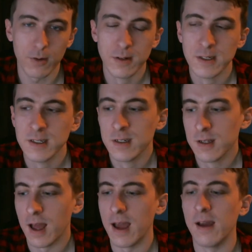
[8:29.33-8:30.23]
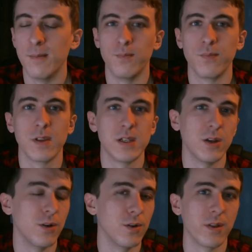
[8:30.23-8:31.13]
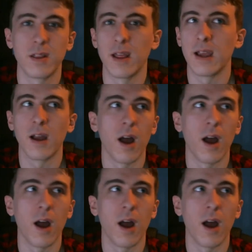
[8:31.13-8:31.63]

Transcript: So think